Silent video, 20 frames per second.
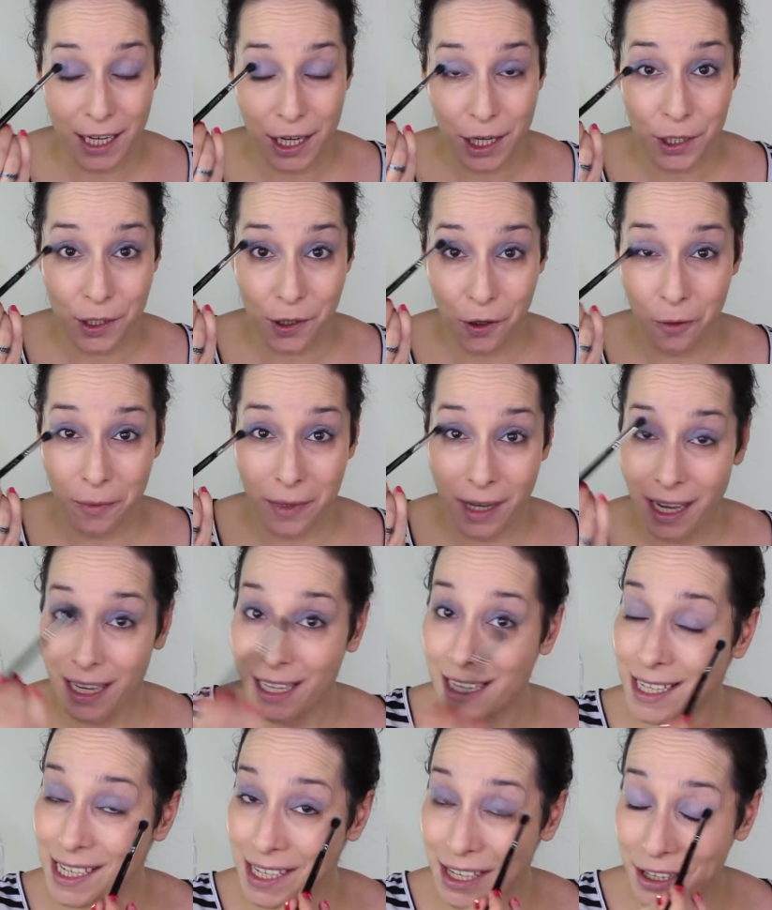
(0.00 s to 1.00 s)
Show me on
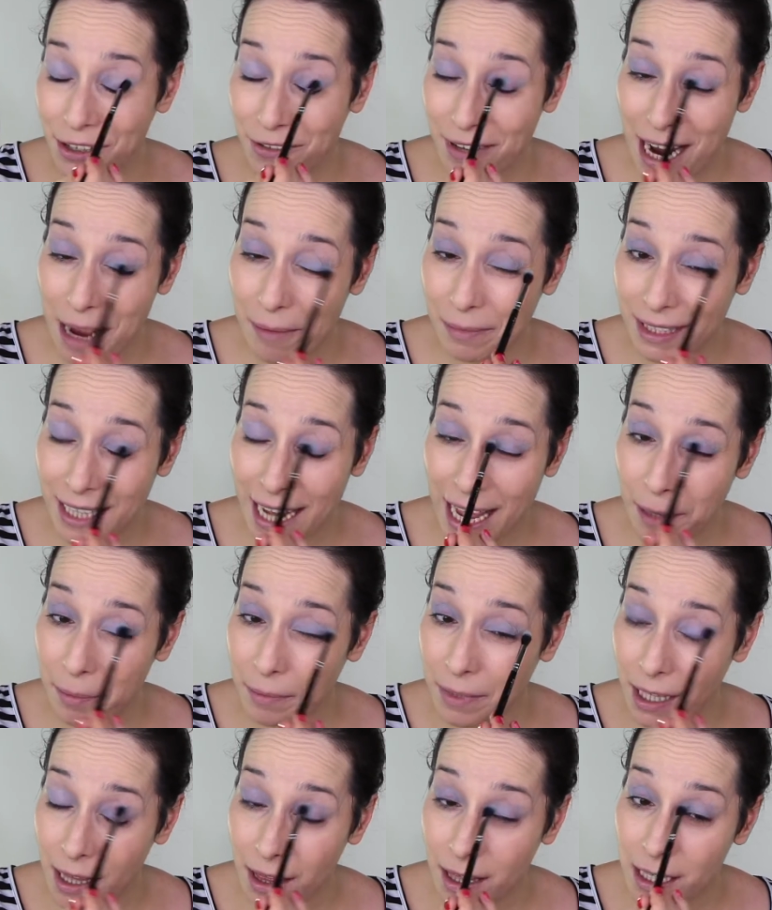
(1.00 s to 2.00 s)
Instagram, tag
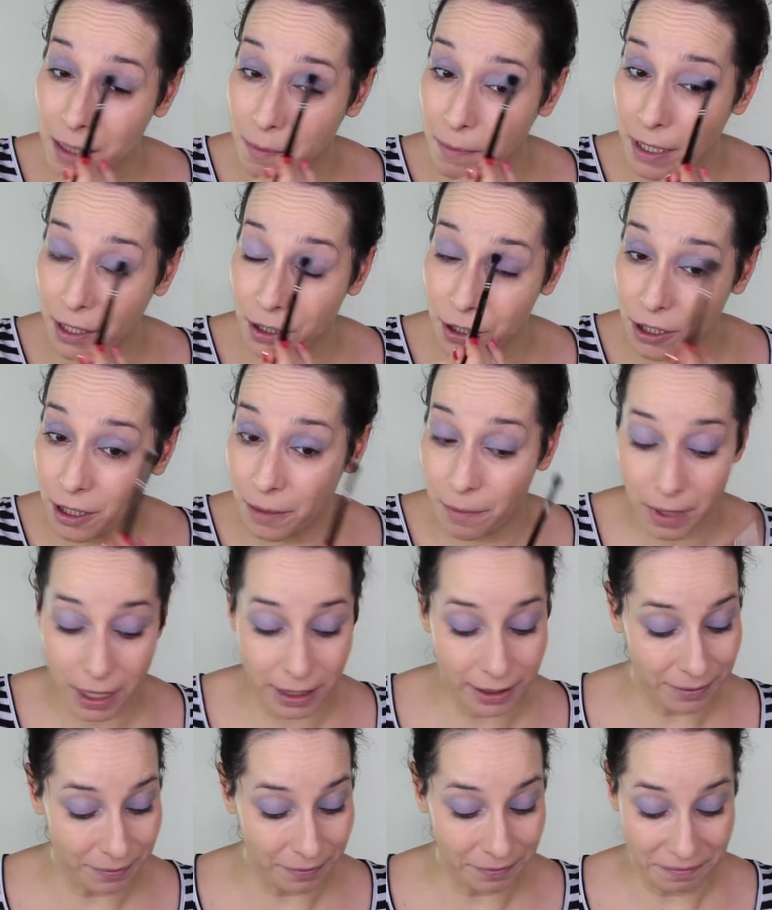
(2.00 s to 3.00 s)
me in this picture,
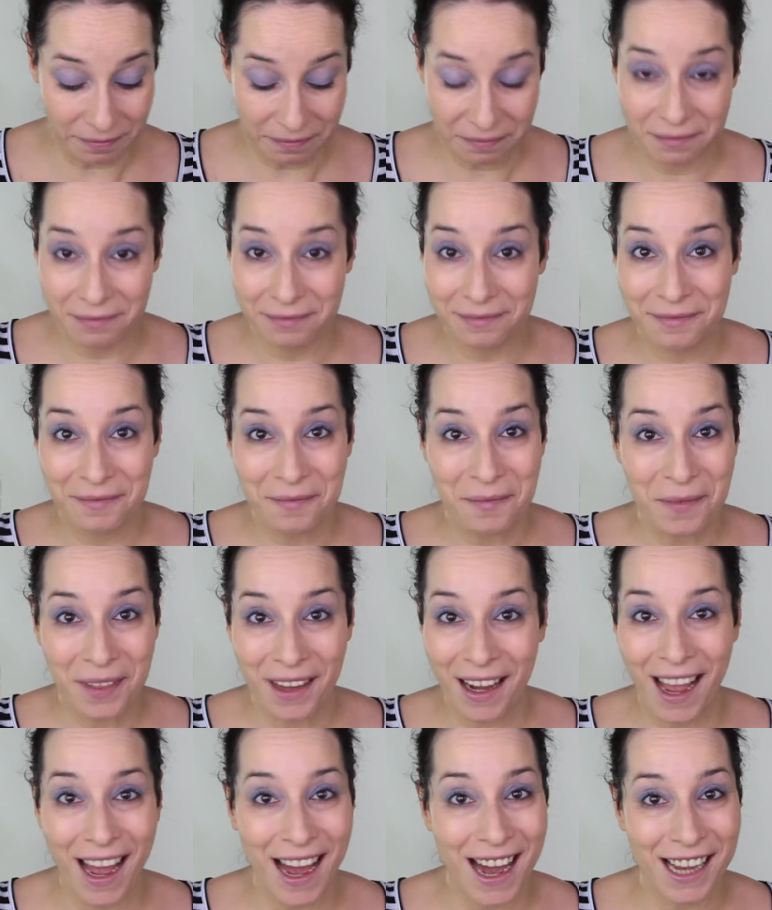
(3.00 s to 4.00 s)
but
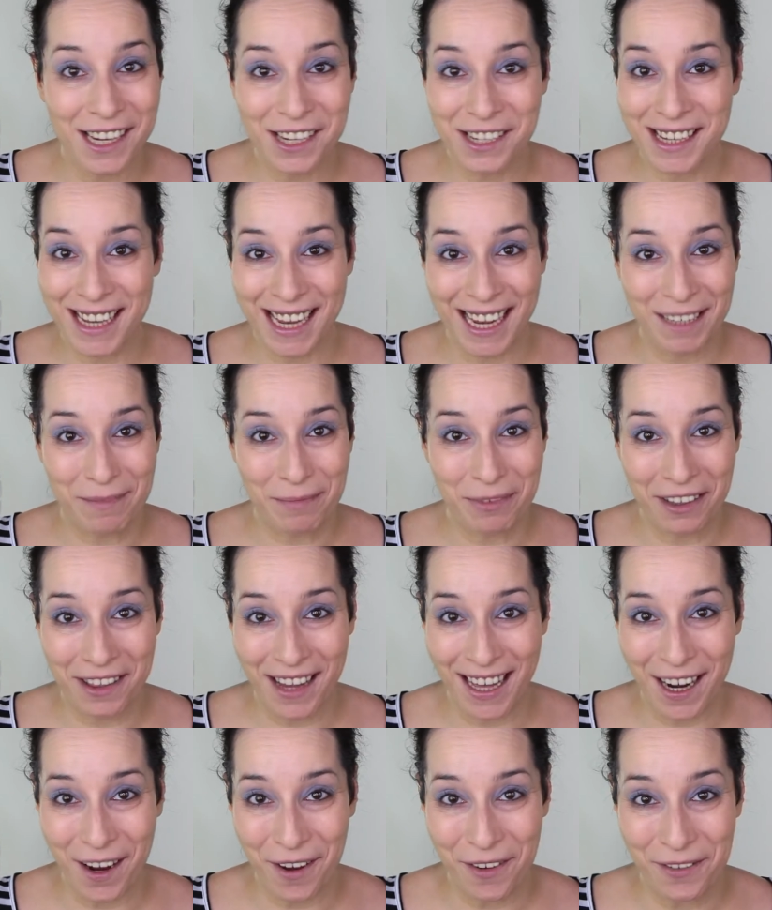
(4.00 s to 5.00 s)
I just can't pull
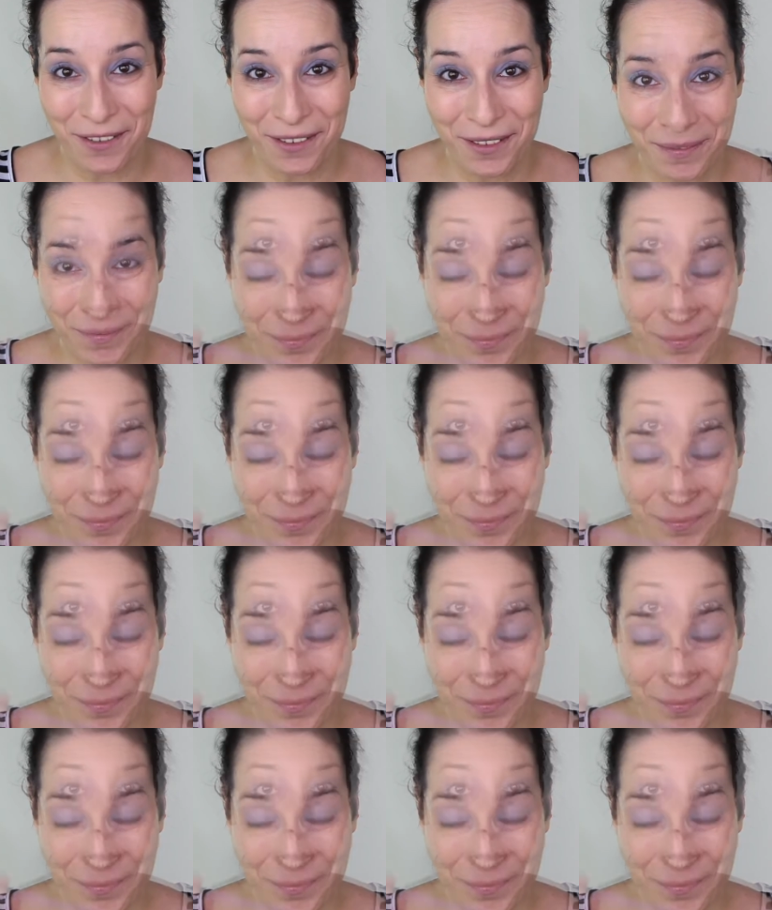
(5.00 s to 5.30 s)
that off.